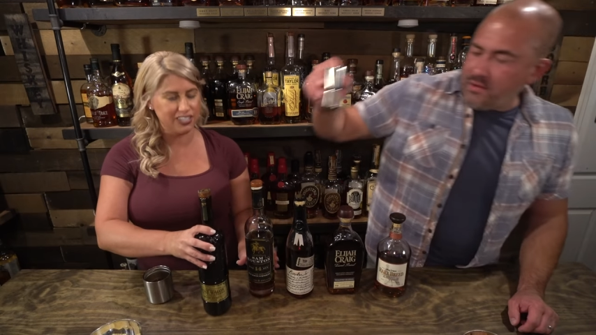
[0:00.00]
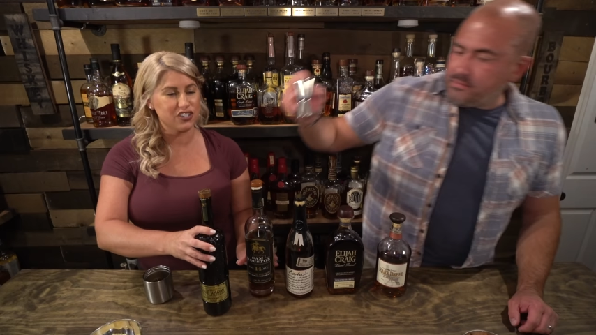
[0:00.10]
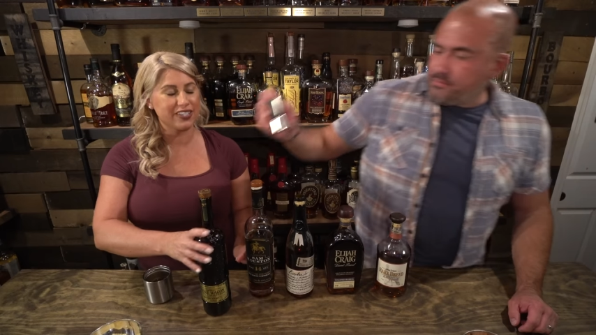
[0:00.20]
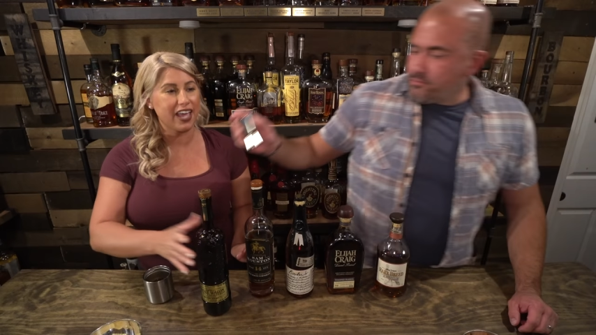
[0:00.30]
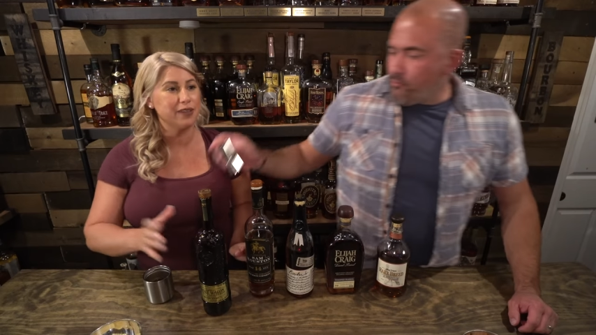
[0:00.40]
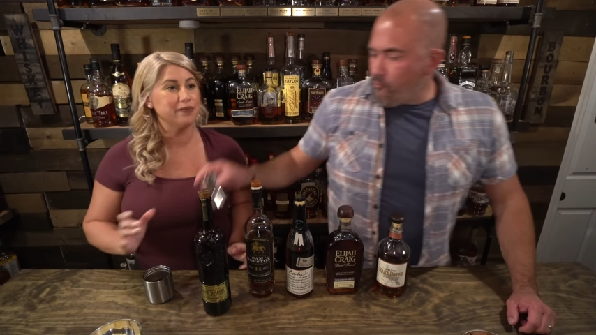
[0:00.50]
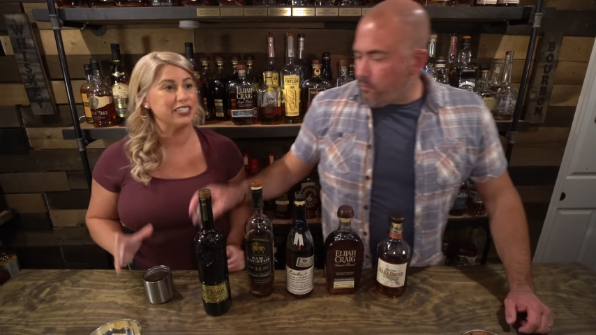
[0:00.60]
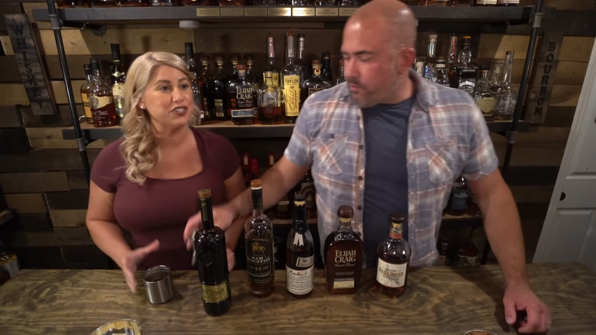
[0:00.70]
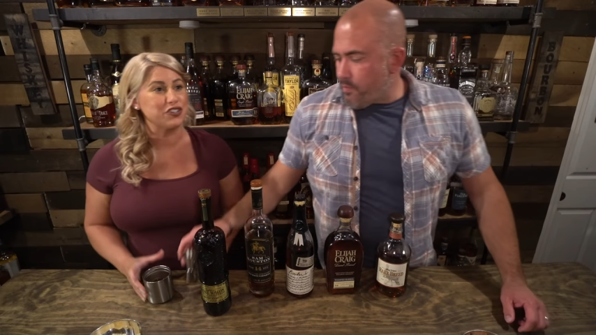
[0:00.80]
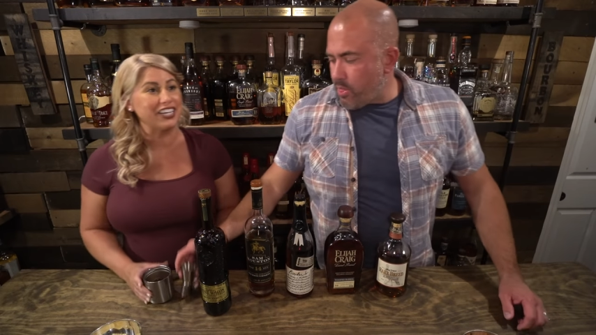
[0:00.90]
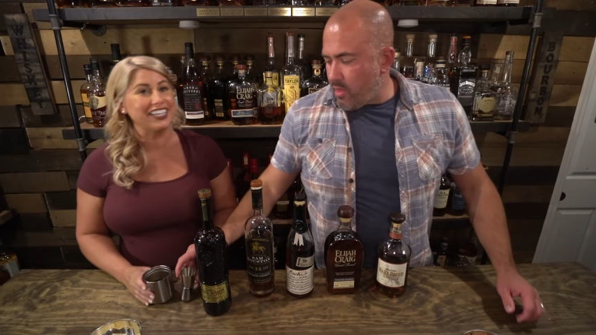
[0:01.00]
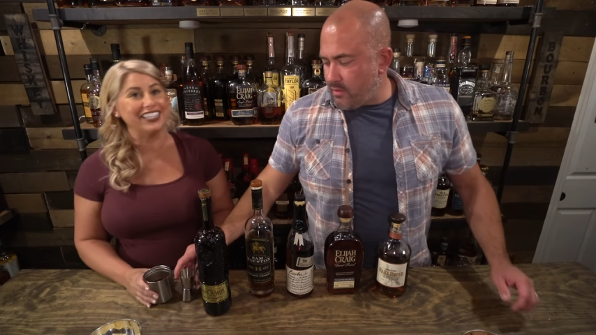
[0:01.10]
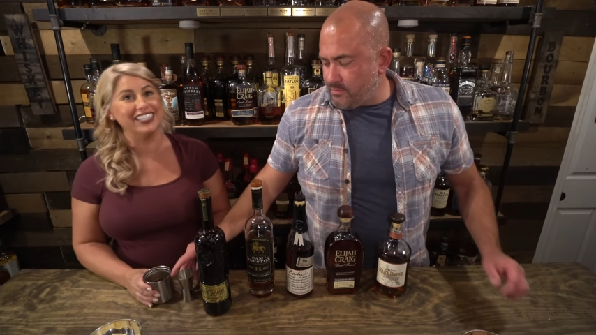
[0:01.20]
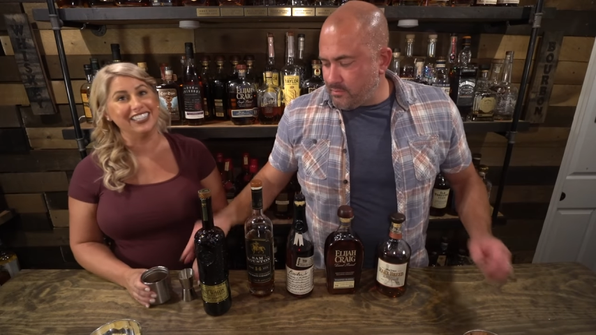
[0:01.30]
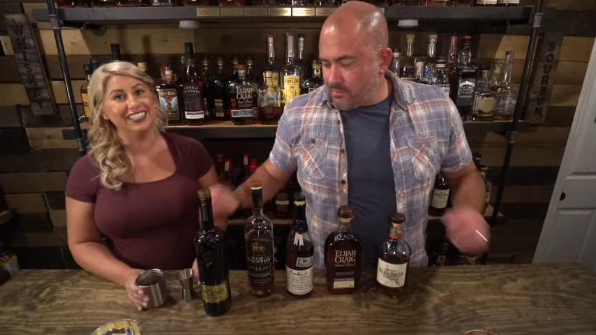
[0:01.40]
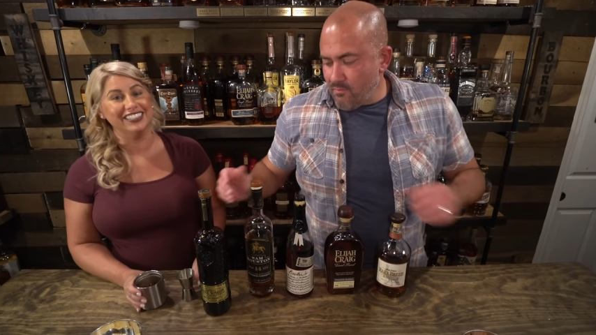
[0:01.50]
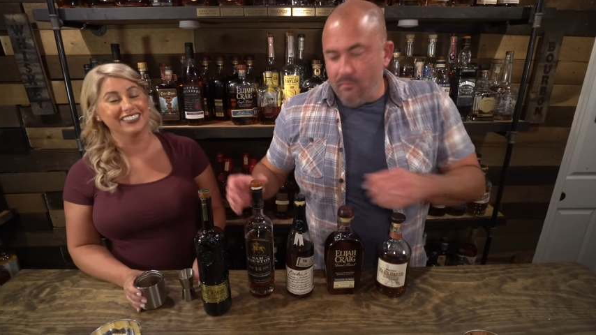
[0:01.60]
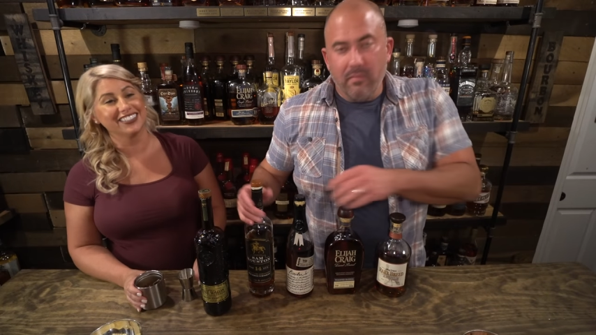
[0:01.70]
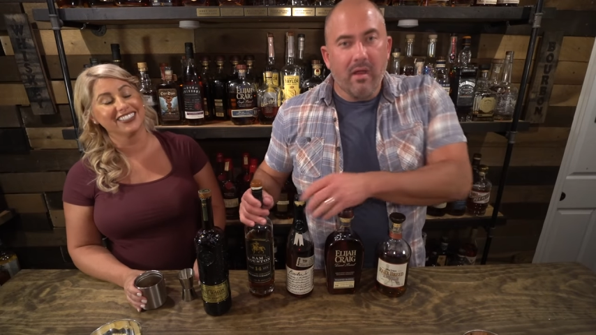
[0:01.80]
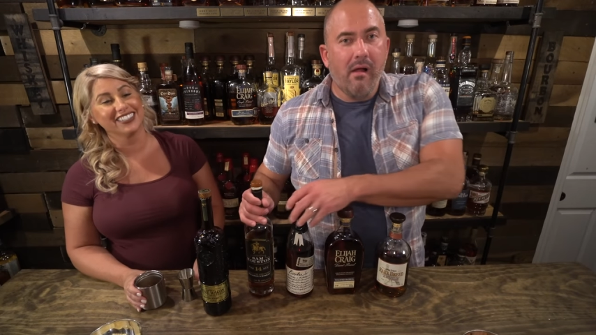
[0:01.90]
Speaker 1: I just came to drink and eat.